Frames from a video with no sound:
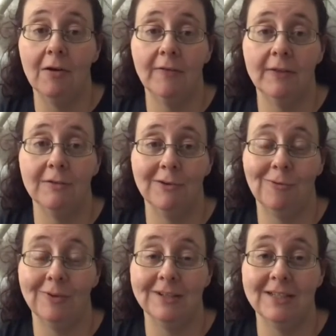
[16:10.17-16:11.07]
if you don't
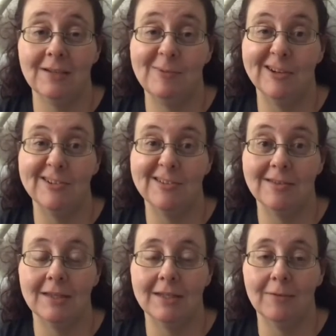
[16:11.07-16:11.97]
want to see pictures of
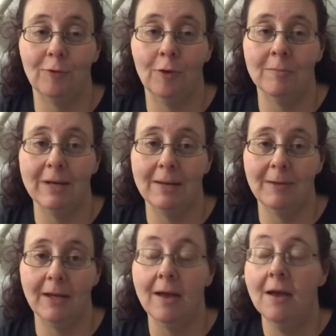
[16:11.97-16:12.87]
the deformed baby.